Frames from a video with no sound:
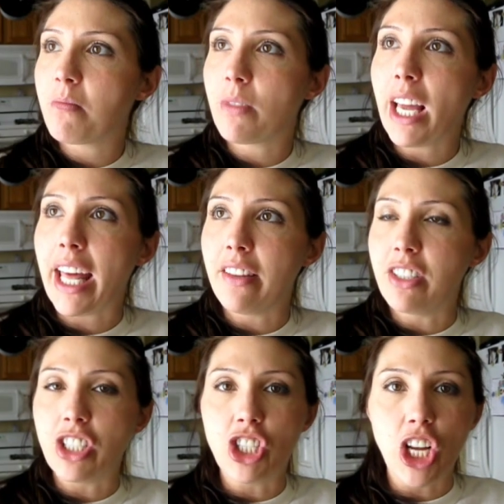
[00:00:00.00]
kind of a
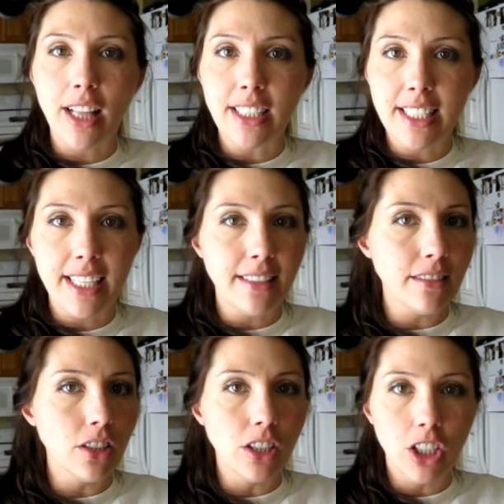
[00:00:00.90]

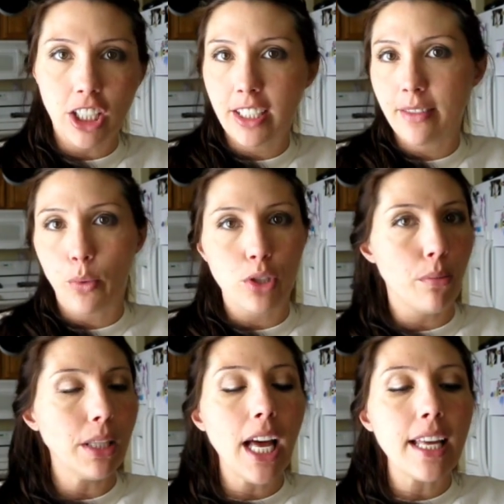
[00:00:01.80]
gelatin look. There was no
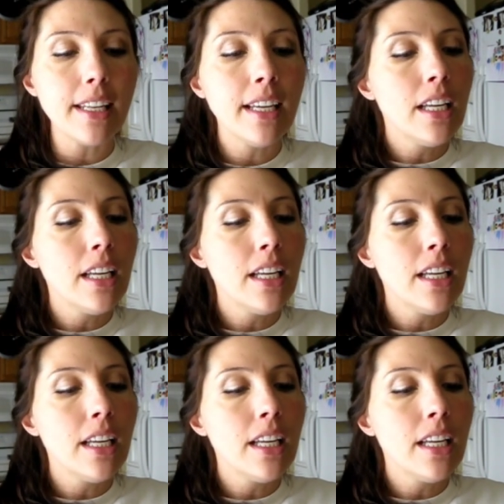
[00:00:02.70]
blood.